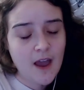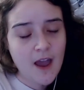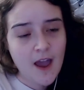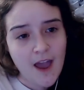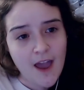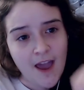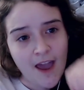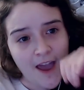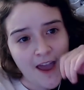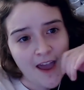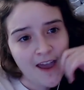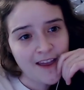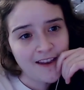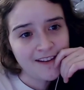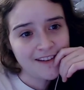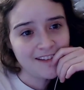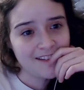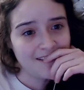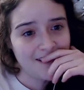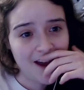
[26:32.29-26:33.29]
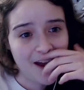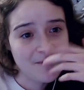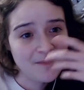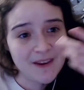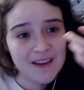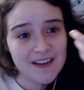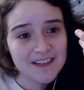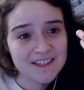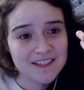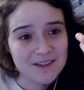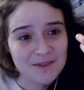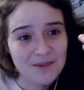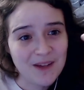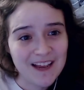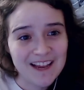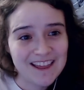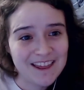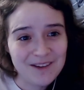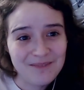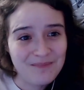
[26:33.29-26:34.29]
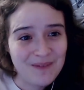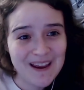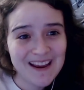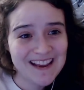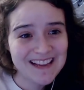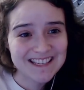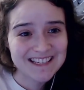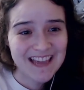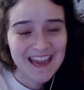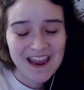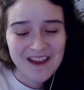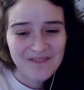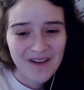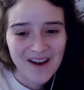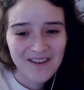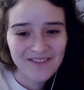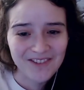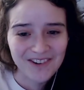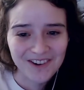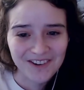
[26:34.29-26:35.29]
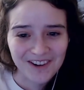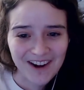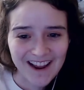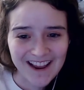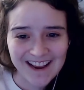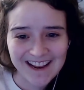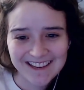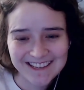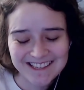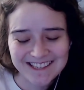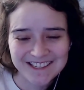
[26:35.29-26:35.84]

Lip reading: And I mean, it's the biggest game ever, right?